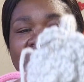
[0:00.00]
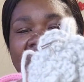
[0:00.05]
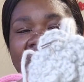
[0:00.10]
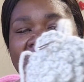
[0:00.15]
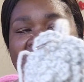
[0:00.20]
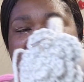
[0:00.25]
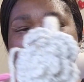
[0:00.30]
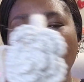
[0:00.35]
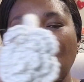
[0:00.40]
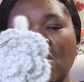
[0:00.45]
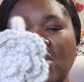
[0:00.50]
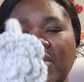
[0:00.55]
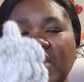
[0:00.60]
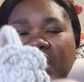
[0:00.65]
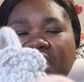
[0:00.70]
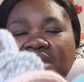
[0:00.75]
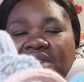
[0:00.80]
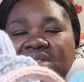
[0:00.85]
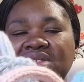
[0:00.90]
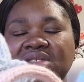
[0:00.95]
I
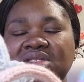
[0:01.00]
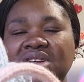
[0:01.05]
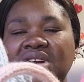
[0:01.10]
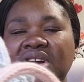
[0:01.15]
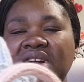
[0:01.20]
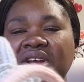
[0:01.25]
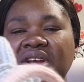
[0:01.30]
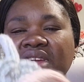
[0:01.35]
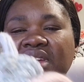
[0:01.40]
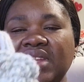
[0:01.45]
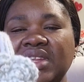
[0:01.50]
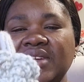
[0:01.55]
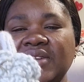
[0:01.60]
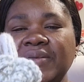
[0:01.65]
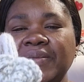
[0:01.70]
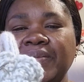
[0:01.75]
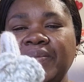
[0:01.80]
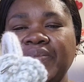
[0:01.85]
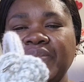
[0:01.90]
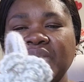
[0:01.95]
already started,
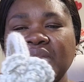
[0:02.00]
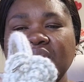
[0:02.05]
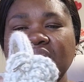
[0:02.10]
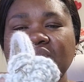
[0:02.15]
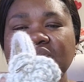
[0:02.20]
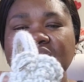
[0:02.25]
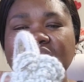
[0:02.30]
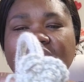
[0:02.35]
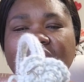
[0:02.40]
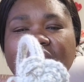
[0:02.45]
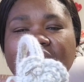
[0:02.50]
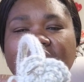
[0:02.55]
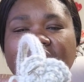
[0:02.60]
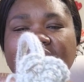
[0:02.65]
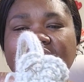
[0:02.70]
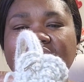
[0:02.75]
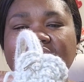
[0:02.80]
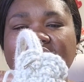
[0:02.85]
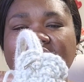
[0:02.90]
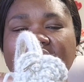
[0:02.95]
so you can
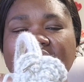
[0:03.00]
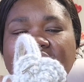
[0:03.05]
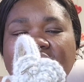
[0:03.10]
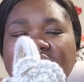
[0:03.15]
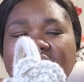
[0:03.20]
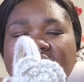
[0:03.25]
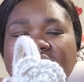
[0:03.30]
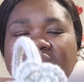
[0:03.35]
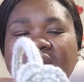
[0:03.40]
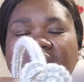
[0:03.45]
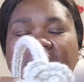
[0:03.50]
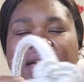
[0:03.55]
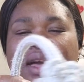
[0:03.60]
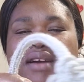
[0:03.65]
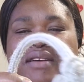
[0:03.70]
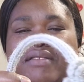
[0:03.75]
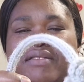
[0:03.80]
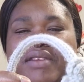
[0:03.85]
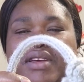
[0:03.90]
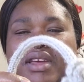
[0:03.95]
see here I
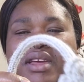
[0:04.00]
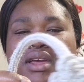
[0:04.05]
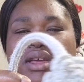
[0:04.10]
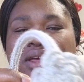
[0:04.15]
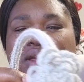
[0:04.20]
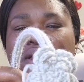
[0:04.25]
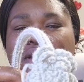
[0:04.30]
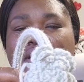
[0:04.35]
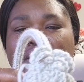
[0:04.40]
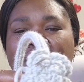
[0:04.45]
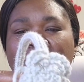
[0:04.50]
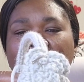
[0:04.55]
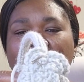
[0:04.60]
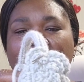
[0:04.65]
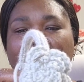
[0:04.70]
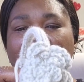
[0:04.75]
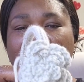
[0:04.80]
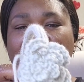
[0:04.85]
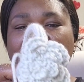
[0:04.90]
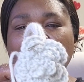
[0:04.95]
have a
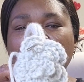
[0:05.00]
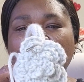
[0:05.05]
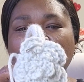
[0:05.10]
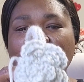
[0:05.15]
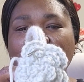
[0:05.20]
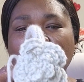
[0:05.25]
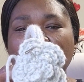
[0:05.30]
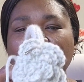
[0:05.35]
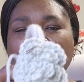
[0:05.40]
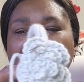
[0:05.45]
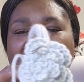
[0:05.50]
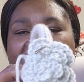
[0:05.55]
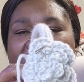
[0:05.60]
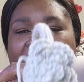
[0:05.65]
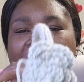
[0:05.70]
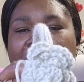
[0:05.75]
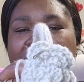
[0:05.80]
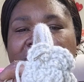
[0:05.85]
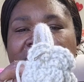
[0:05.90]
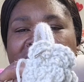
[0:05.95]
gray one and I
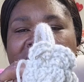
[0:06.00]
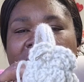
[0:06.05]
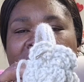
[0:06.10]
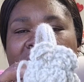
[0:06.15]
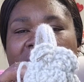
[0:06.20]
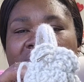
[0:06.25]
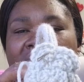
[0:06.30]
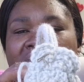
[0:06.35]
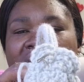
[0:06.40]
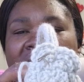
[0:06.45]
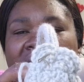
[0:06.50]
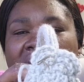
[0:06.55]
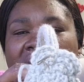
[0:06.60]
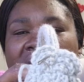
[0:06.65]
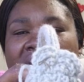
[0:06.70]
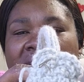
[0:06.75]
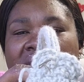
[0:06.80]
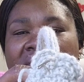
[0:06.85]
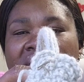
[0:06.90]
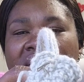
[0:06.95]
put some
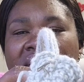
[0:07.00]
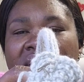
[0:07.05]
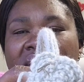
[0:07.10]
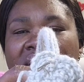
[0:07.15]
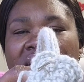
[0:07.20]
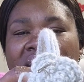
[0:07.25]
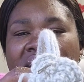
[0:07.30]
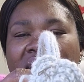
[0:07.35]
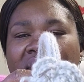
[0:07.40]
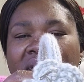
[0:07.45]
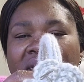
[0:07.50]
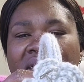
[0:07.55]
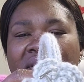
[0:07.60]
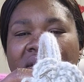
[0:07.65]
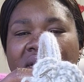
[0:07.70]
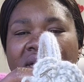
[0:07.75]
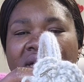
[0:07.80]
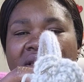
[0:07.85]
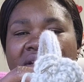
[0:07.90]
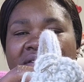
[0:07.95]
gray
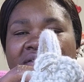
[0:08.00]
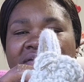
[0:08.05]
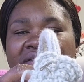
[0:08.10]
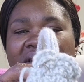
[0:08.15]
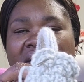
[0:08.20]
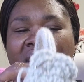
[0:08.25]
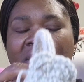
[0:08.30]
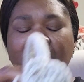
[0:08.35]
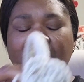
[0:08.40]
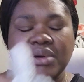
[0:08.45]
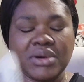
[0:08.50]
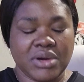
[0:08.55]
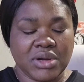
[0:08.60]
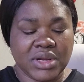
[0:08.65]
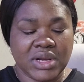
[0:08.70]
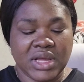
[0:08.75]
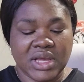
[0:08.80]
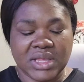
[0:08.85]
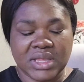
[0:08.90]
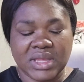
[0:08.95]
flower on
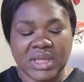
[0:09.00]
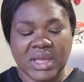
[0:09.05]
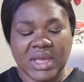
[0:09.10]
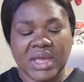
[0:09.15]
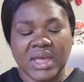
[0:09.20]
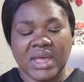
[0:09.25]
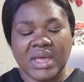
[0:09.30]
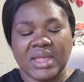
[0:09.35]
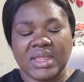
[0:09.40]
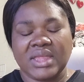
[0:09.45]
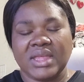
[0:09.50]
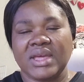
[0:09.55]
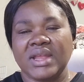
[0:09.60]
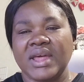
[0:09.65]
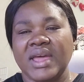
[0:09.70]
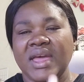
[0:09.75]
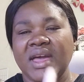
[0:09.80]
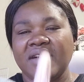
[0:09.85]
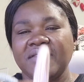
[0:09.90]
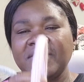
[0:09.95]
it. Then I
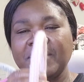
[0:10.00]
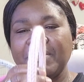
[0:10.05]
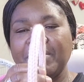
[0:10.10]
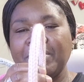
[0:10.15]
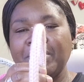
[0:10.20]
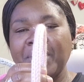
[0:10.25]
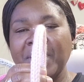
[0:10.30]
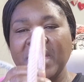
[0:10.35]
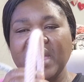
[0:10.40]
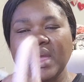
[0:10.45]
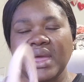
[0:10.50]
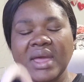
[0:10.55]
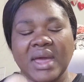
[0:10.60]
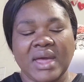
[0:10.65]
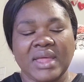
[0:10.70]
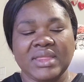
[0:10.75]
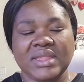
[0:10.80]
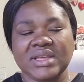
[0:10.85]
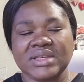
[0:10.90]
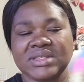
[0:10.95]
have a pink,
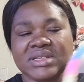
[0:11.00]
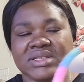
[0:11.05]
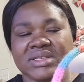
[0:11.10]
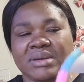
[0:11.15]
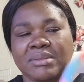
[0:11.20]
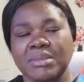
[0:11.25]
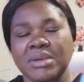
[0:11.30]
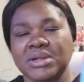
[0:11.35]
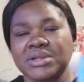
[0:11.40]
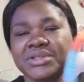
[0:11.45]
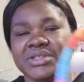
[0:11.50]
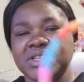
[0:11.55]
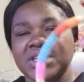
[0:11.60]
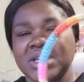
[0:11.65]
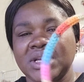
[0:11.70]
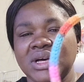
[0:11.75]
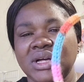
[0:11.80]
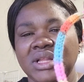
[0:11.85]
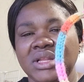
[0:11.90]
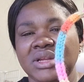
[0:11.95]
and this is a
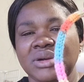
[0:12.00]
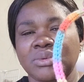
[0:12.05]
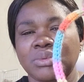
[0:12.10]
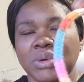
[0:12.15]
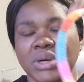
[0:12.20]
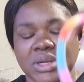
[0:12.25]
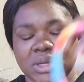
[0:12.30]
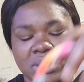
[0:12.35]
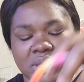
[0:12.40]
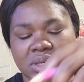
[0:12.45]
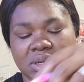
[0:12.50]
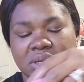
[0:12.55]
multicolor one.